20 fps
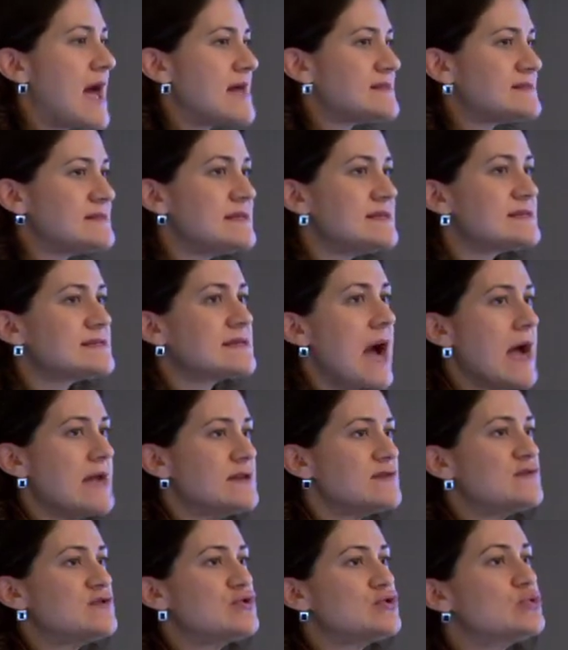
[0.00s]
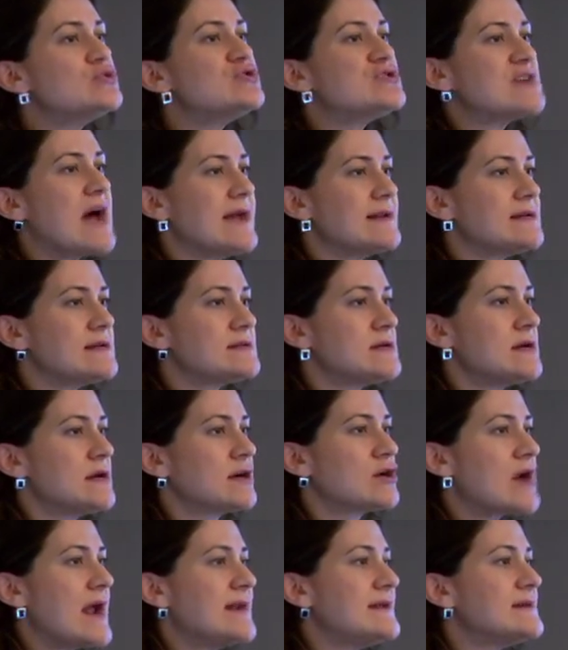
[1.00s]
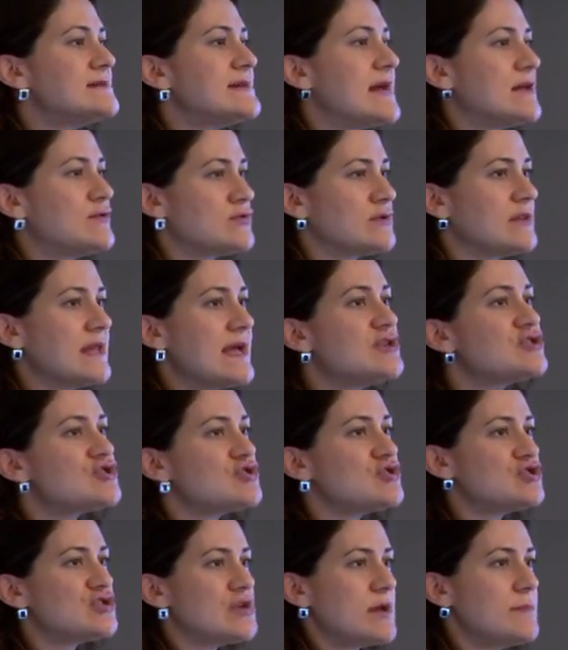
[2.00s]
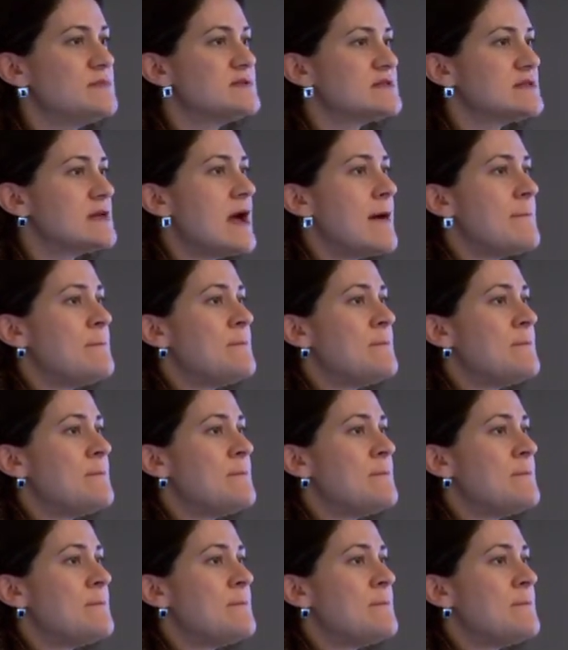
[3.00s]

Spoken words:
as these kind of two-sided credit-debt relationships.